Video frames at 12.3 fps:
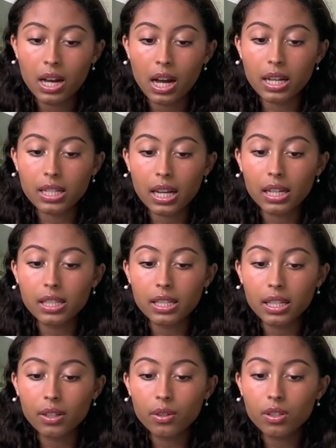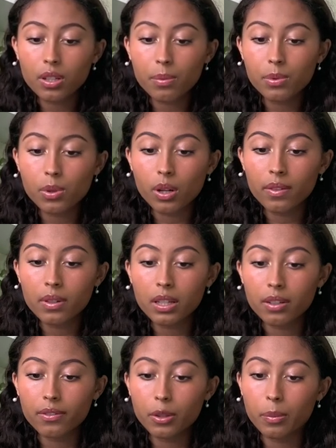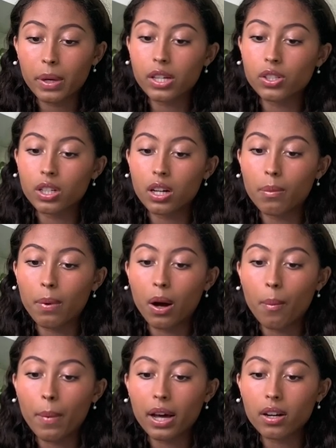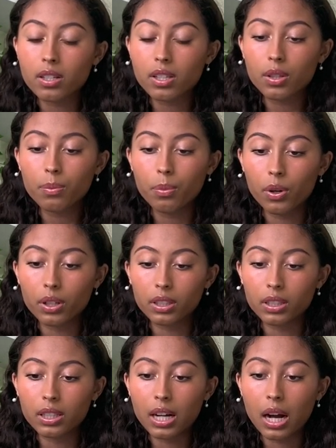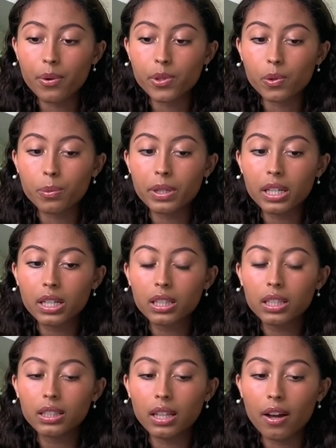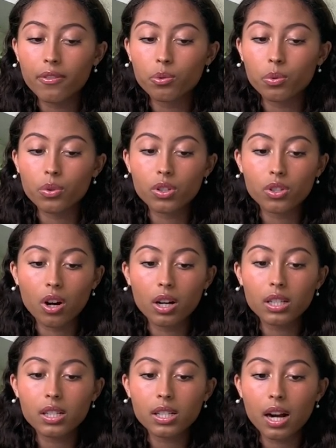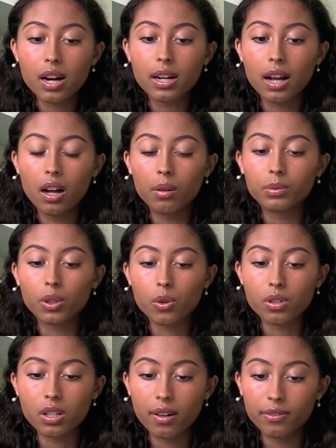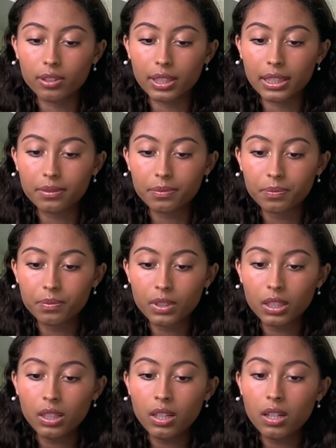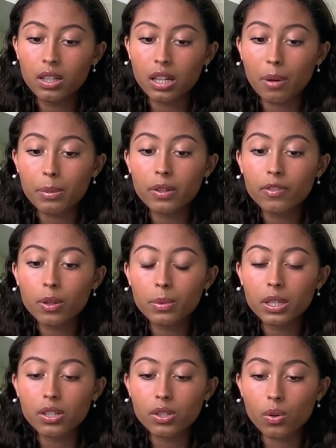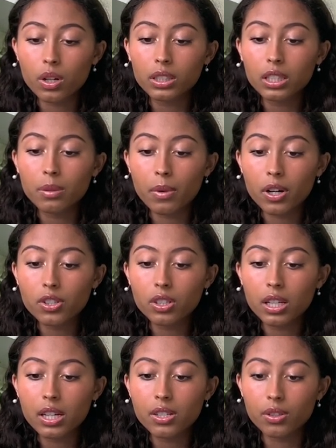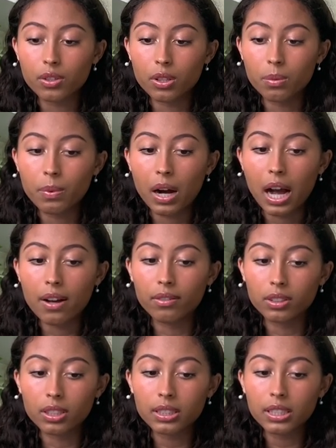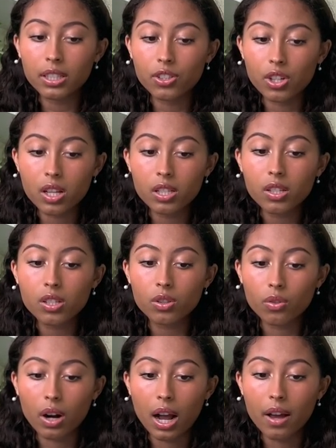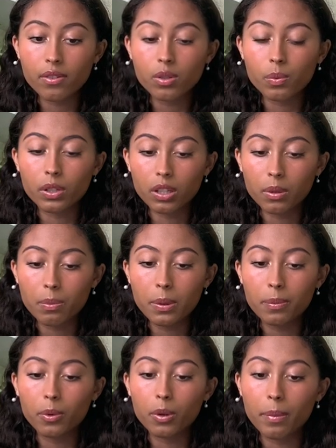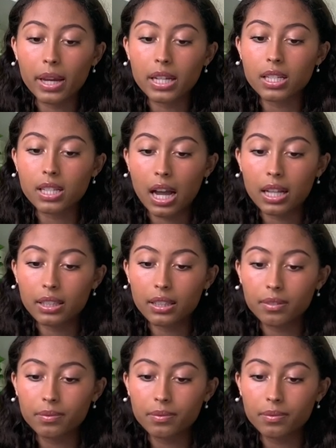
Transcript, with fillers: As I continued to absorb information about matters at the border, I was repeatedly left with a strong desire to help those suffering. Coming from a historically marginalized group, I have learned that injustice thrives when good people remain silent.